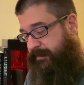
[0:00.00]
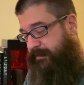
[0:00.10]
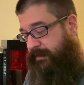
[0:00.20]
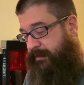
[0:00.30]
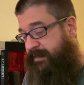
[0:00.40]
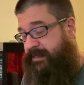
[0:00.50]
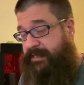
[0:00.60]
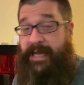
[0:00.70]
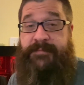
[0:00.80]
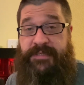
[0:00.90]
It
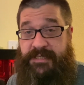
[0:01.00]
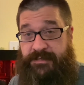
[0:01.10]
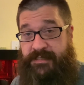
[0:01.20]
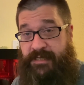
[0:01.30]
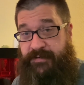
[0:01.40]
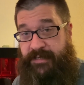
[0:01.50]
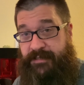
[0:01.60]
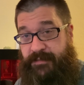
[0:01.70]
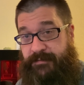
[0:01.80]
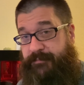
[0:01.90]
has been years since I've read it
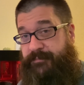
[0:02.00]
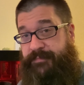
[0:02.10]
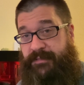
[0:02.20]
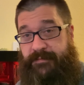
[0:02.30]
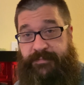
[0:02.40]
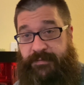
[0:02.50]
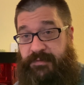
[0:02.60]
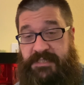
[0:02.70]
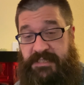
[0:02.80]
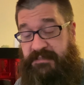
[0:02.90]
though, but we'll
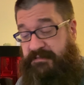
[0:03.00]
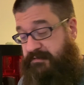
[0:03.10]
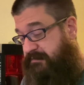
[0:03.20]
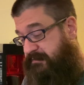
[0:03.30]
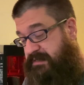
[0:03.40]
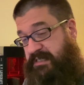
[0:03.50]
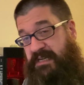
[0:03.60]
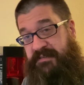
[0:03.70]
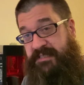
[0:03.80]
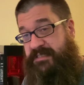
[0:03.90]
see. We'll see
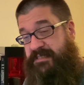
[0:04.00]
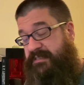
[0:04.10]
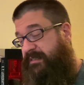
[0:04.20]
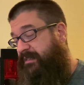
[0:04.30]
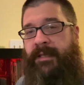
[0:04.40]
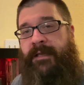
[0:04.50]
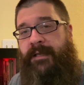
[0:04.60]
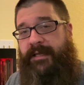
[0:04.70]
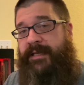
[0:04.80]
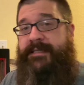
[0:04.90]
how it is.
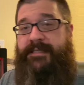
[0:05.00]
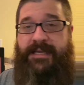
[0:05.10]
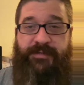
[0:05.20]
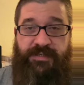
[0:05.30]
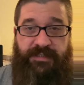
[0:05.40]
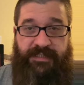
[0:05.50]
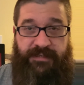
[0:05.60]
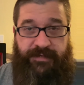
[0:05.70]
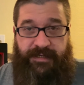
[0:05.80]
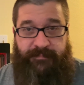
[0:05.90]
And I am currently
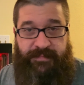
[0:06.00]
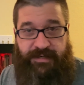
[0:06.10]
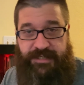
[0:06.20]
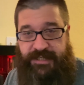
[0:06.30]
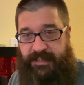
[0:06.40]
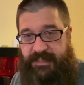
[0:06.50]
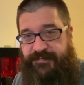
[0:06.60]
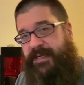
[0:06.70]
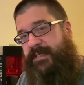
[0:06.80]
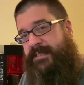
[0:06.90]
reading Mary Shelley's
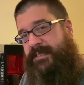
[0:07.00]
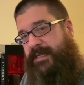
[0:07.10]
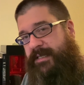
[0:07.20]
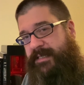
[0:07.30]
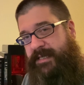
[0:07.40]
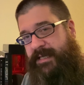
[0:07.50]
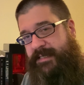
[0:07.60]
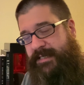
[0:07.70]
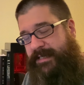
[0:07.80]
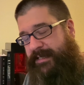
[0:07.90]
Frankenstein, the
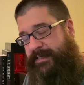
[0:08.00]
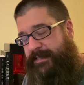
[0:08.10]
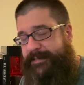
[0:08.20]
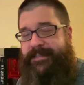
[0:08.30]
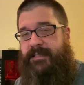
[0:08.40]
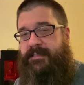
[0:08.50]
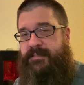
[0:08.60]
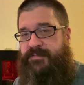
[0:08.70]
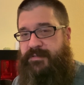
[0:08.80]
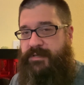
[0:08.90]
1818 text,
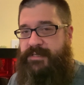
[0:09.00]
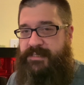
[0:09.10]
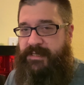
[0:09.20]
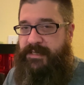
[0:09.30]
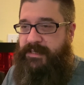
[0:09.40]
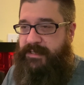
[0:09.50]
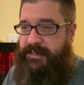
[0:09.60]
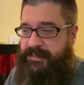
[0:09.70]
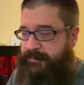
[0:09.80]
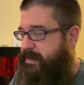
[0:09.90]
of course. It
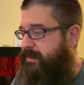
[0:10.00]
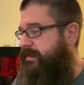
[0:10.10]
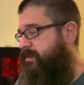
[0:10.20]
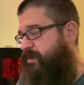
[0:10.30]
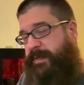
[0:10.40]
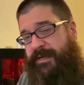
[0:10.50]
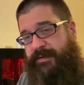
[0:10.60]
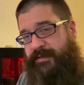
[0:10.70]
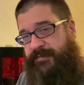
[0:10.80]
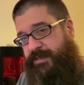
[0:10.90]
is apparently the
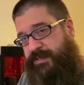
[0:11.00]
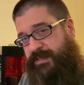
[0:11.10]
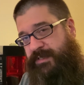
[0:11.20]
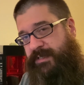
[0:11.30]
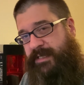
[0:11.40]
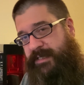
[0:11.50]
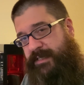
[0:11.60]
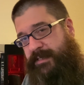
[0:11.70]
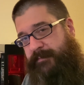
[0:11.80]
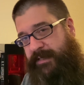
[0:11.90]
superior version,
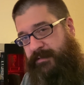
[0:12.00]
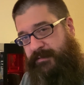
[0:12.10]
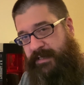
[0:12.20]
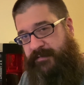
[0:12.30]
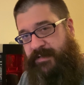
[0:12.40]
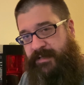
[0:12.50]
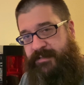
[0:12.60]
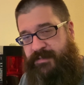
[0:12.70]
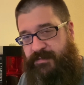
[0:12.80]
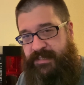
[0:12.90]
as Michael K. Vaughan
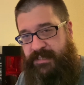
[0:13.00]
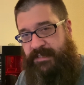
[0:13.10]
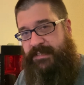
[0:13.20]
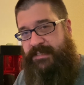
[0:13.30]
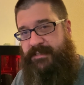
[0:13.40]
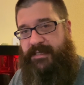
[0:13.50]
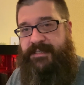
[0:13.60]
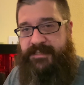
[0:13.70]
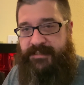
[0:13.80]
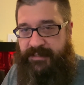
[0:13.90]
so recently
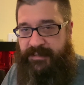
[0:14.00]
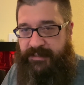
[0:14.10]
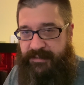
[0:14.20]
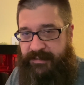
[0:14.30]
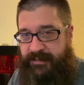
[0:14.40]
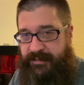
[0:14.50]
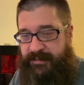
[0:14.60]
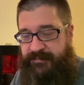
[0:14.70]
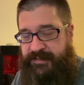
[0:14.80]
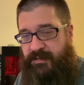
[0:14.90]
discussed in a
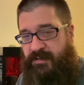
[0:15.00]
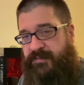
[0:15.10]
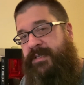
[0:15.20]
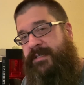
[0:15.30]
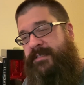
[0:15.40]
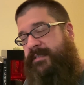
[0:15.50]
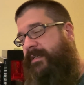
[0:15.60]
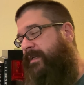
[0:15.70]
video of his.